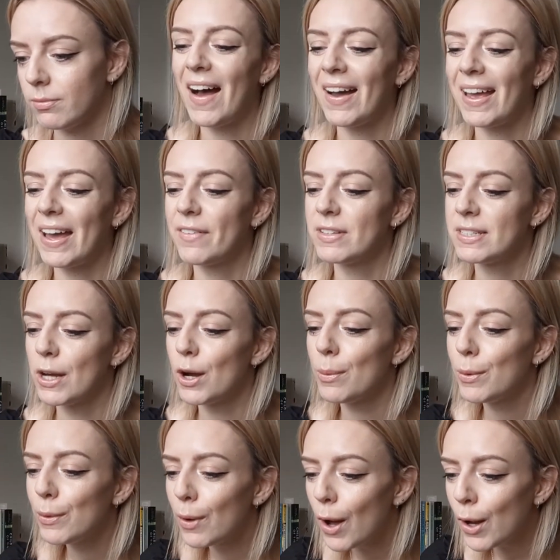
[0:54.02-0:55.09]
I have a
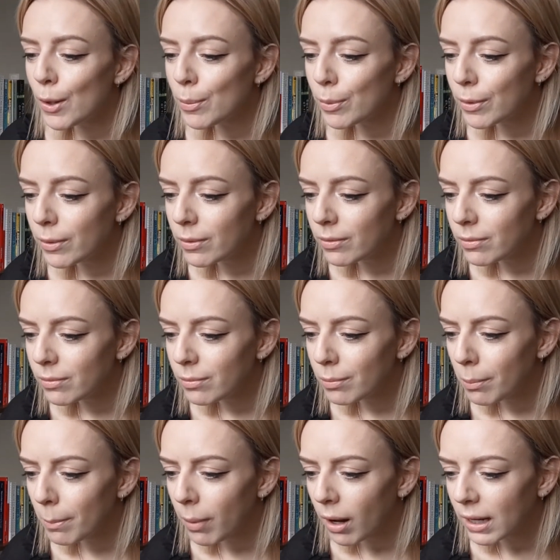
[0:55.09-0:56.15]
terrible open
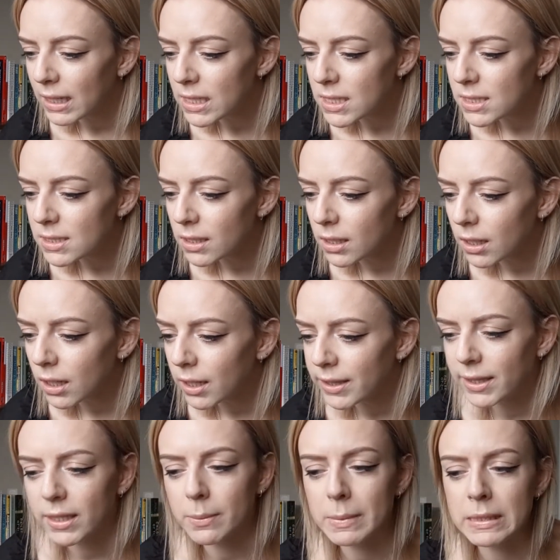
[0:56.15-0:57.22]
bite. I
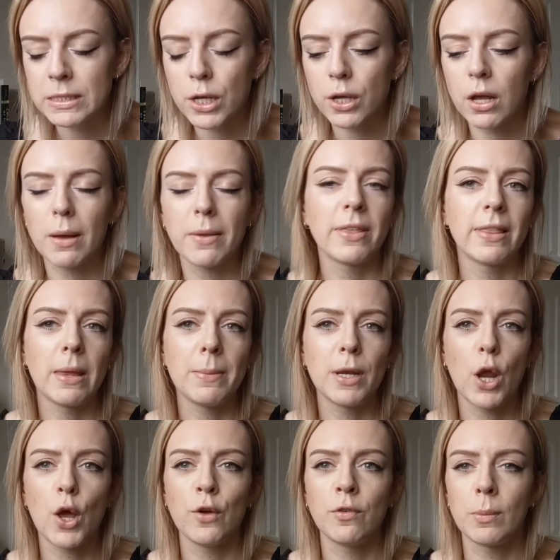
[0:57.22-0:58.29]
think they
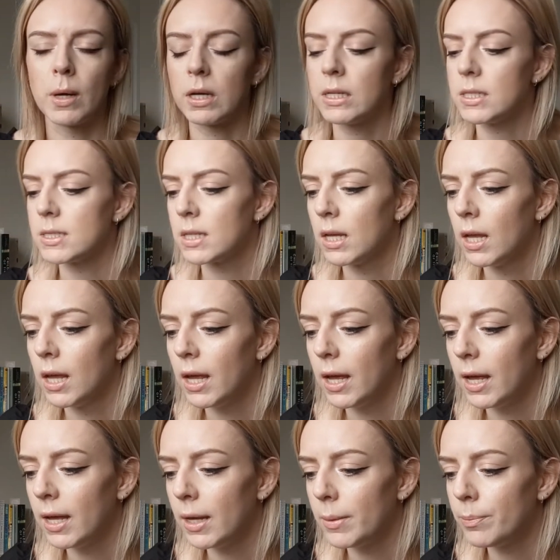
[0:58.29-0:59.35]
mean overbite.
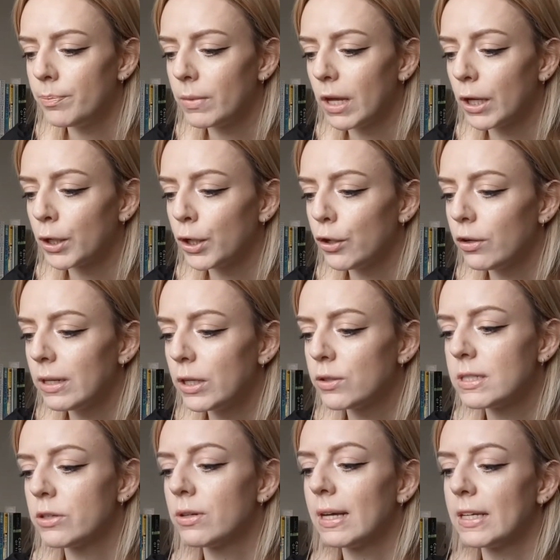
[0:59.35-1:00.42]
I'm currently
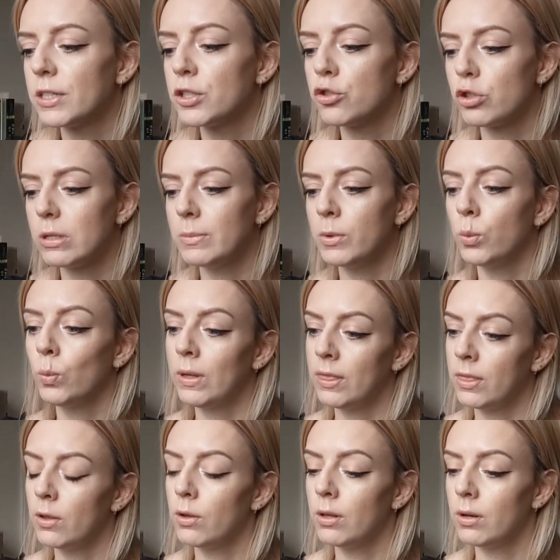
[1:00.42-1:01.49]
considering getting treatment
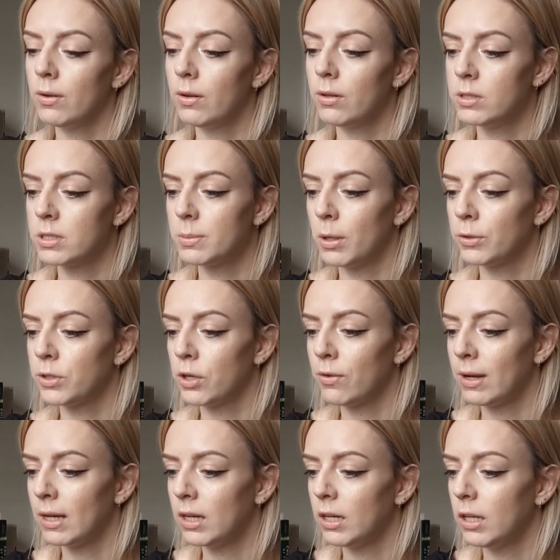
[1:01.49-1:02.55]
with the Smile
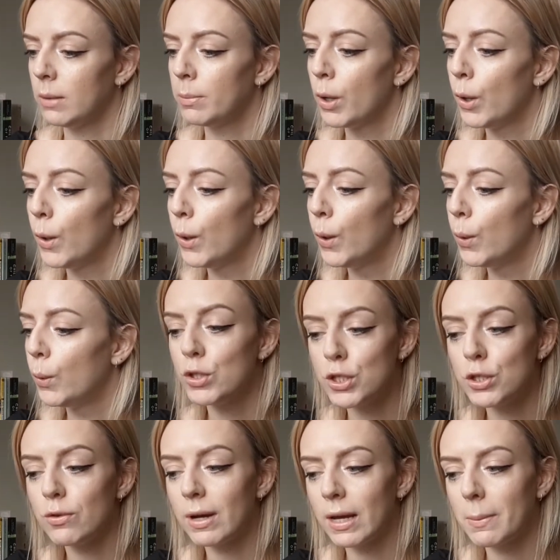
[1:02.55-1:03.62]
Direct Club. Would
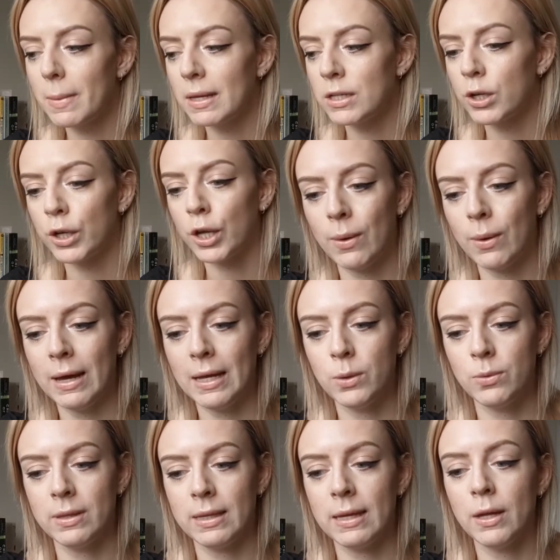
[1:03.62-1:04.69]
you recommend ahead
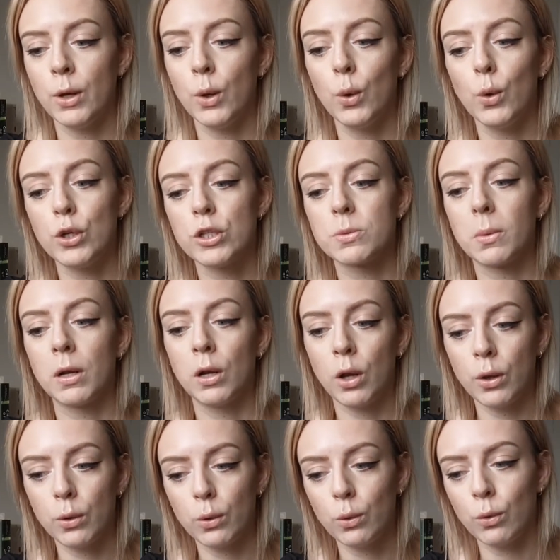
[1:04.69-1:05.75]
with it or use my
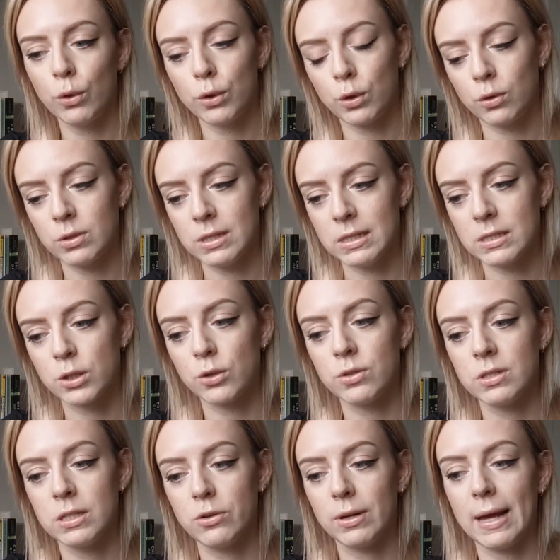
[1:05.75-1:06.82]
local orthodontist,
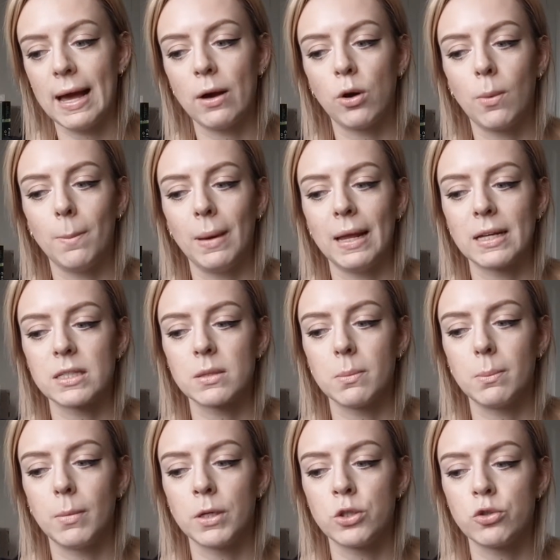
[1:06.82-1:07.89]
considering how complex
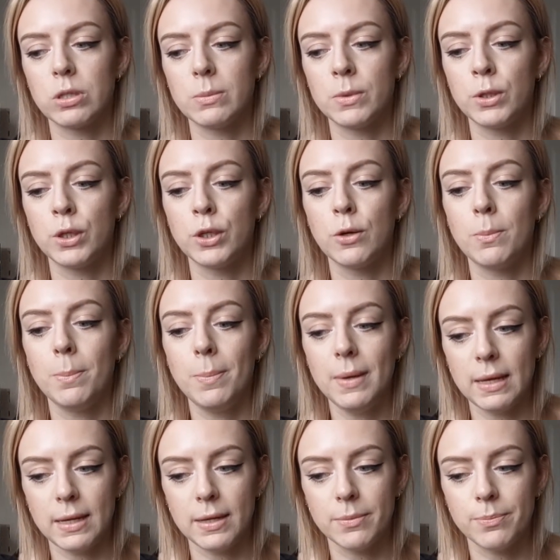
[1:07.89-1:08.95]
my treatment could
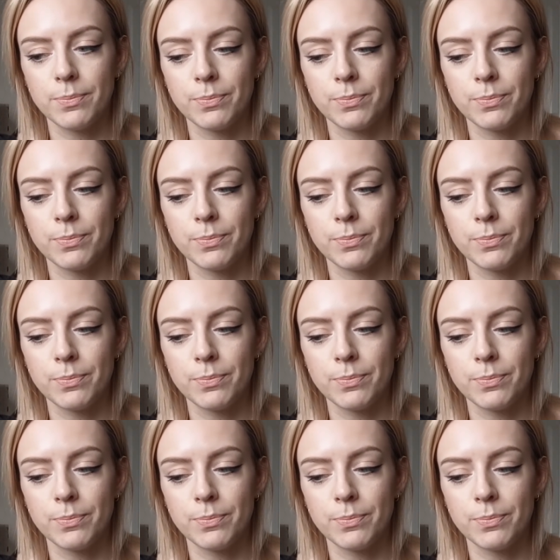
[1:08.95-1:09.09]
be?